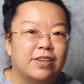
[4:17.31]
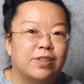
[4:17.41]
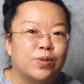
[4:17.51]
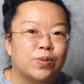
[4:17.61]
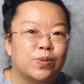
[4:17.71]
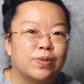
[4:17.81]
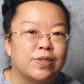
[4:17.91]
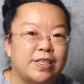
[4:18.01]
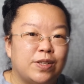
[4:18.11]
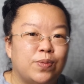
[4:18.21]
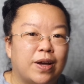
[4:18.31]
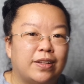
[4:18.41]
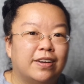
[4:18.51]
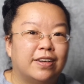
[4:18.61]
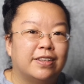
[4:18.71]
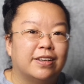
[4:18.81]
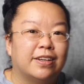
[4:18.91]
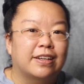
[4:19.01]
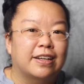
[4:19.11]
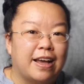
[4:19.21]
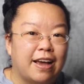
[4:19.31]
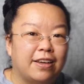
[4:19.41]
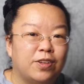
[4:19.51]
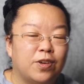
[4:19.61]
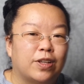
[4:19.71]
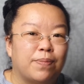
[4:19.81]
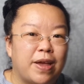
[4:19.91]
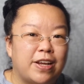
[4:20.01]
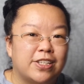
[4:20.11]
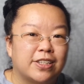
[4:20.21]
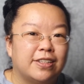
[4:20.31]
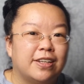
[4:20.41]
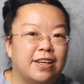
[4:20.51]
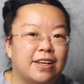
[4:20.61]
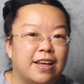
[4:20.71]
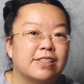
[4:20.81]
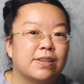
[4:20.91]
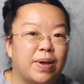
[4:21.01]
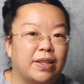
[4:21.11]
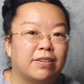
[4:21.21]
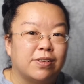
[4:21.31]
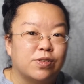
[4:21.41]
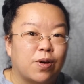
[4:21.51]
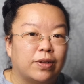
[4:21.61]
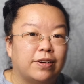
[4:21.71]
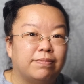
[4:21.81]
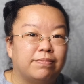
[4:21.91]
to see whether the client or the patient has a mental disorder.